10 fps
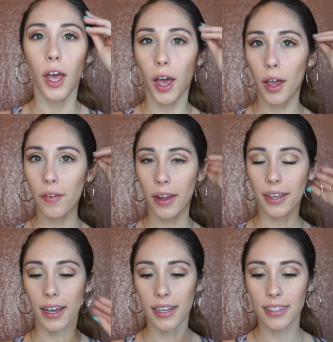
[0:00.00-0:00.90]

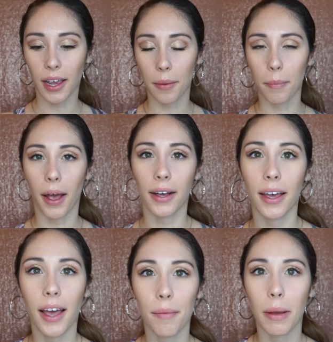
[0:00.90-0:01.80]
Alright guys, I'm back.
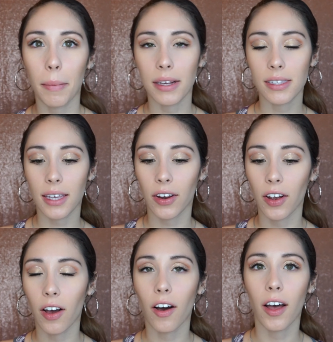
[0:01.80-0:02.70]
I have my
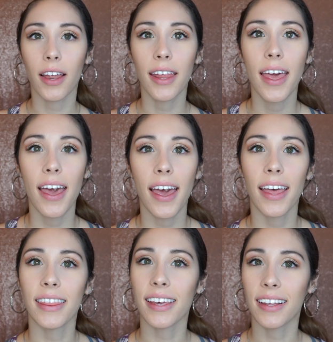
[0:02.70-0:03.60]
mascara on
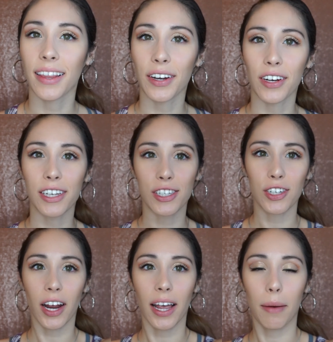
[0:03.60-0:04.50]
and the glitter is
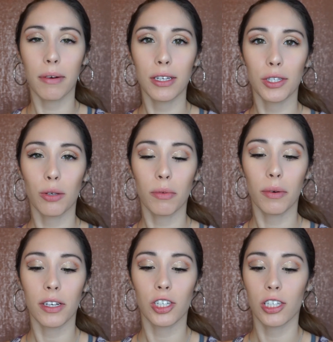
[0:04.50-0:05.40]
dry. I'm going to zoom
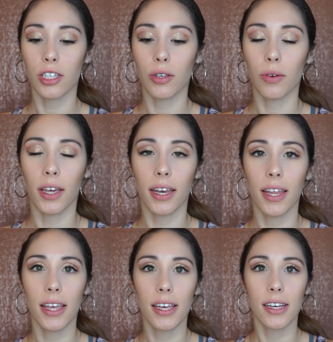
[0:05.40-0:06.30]
you in just so you
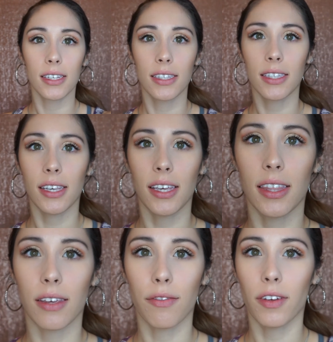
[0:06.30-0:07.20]
can see
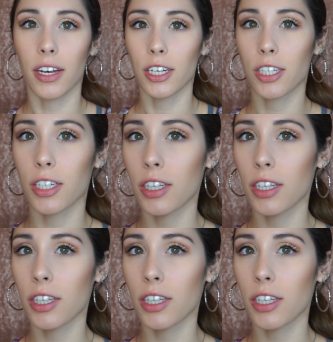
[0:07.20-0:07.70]
the finished